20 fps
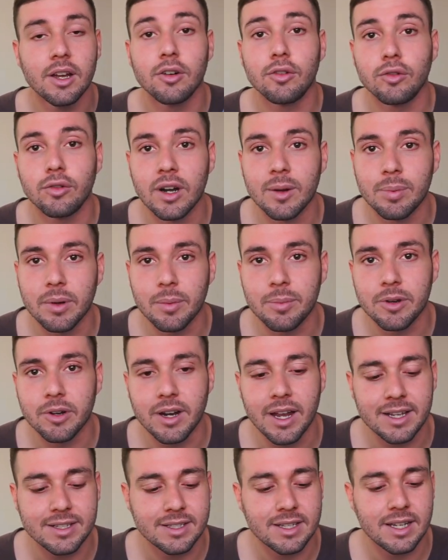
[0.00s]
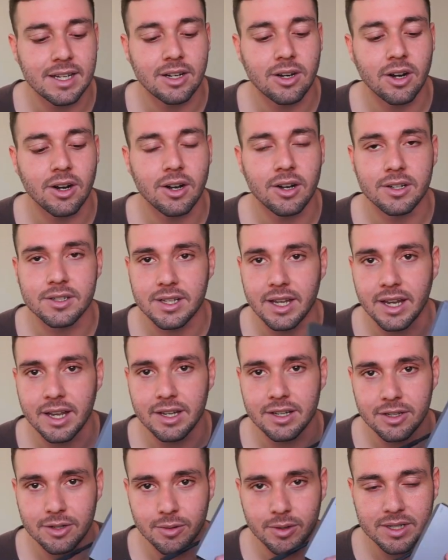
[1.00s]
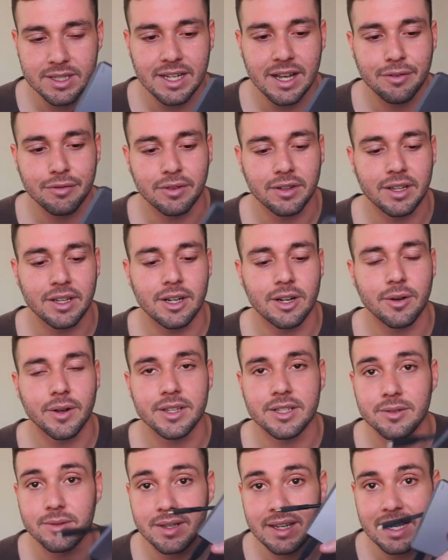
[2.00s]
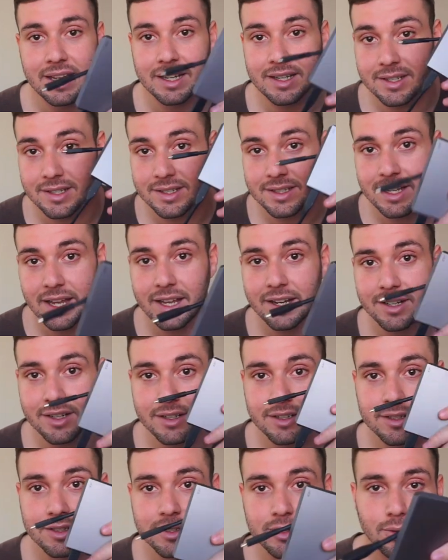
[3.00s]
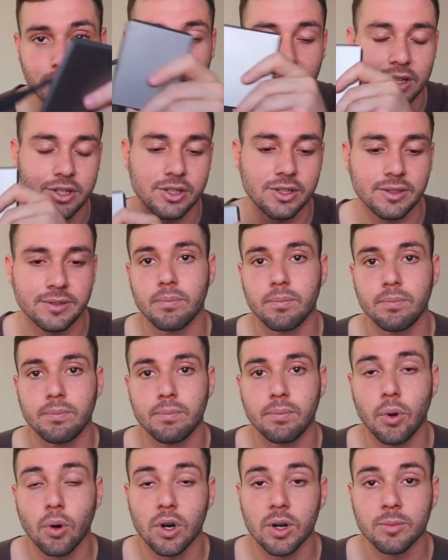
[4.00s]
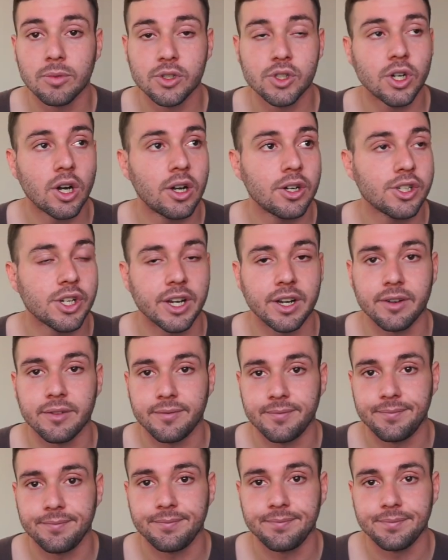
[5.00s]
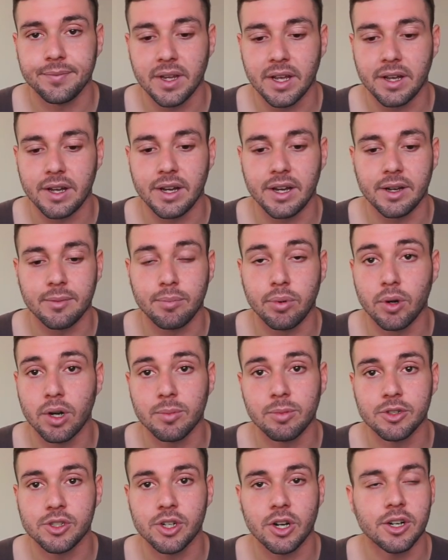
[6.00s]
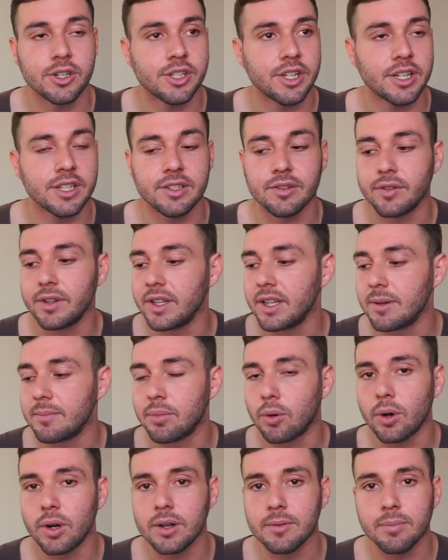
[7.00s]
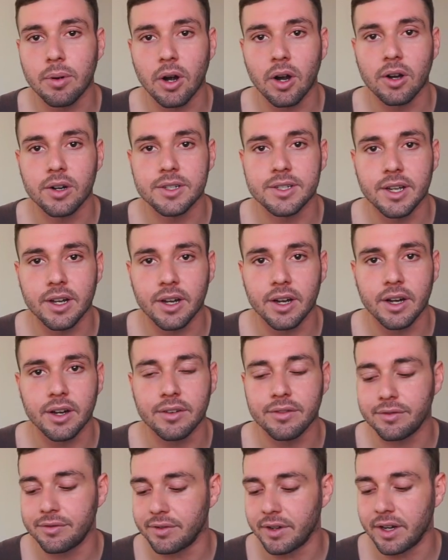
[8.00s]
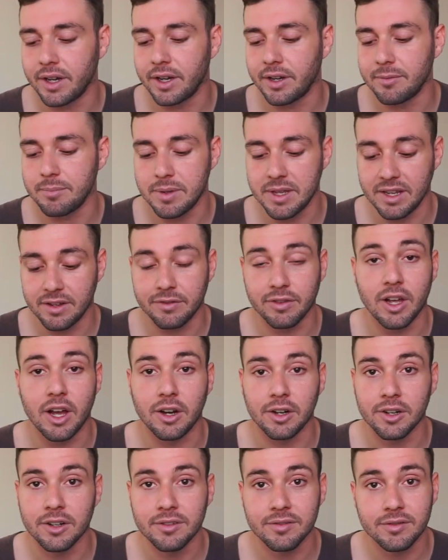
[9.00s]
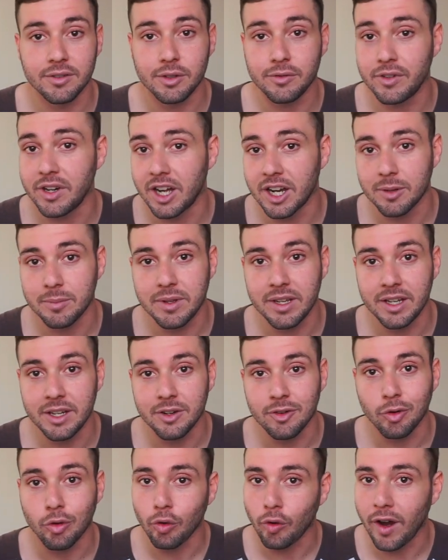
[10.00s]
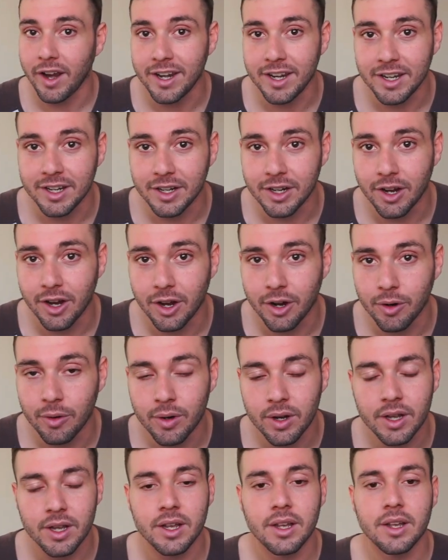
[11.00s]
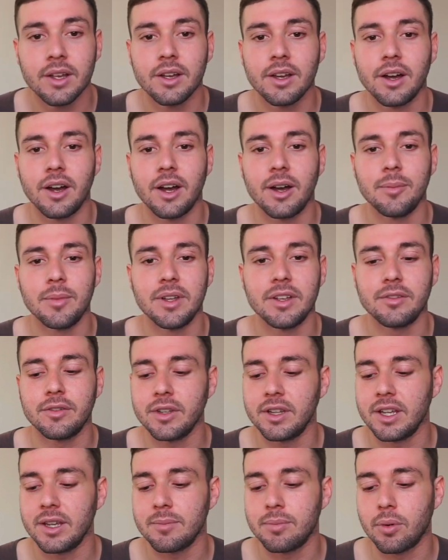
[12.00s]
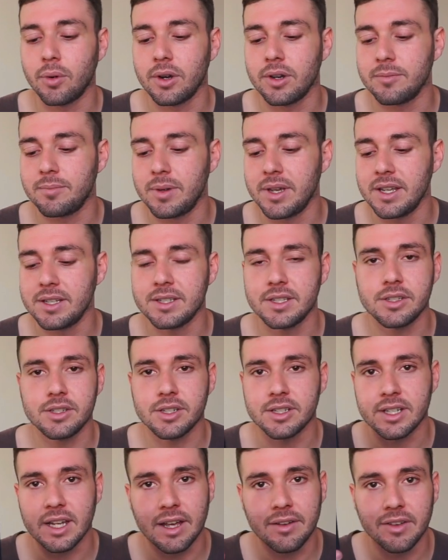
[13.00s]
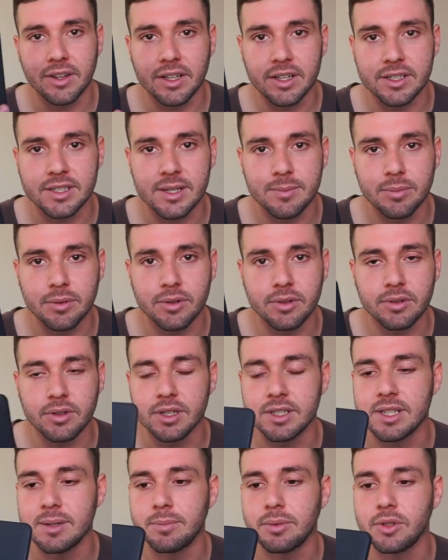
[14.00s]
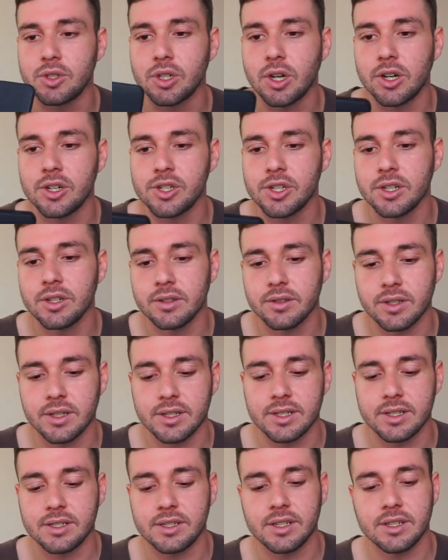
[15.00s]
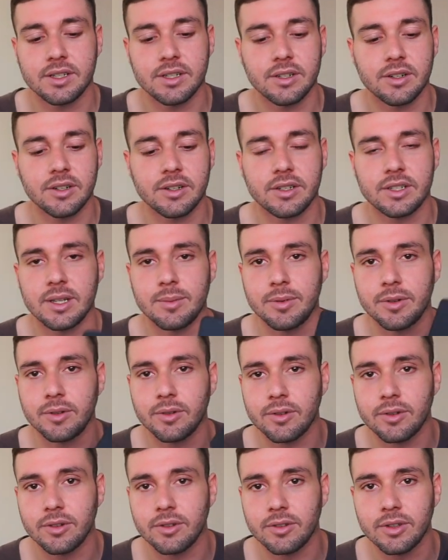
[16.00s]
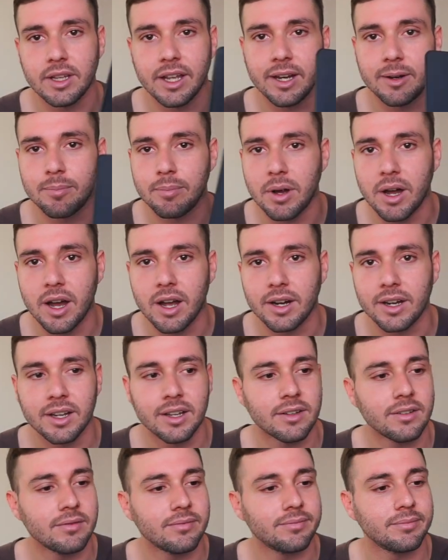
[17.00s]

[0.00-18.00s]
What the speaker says: rip up your SD cards and you are definitely going to need data storage. Portable charging. Portable charging is a really important part of being a vlogger. You've got to be ready to go. A really important piece is just having a simple charger. This is just your typical like pocket